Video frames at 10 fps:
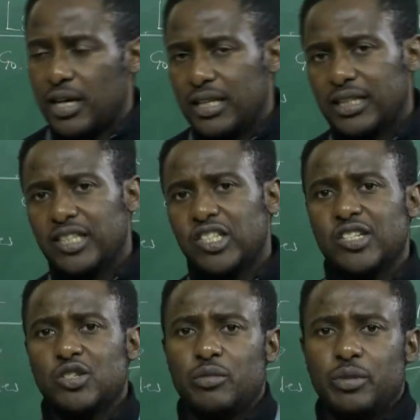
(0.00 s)

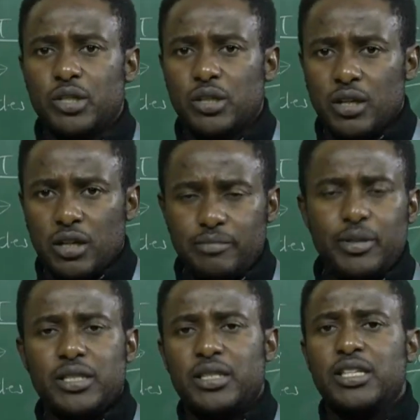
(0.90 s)
intelligent robot
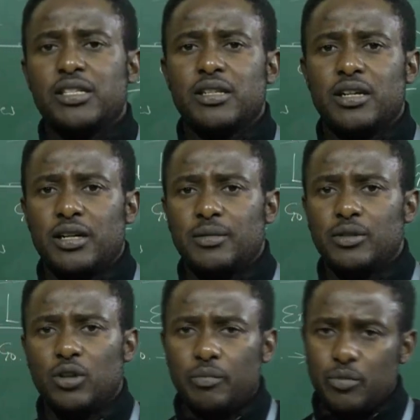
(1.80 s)
beat this
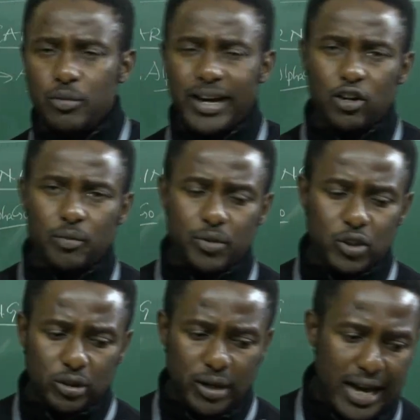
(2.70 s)
human
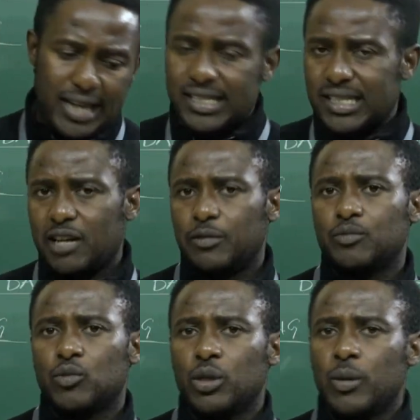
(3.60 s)
competitor hands down.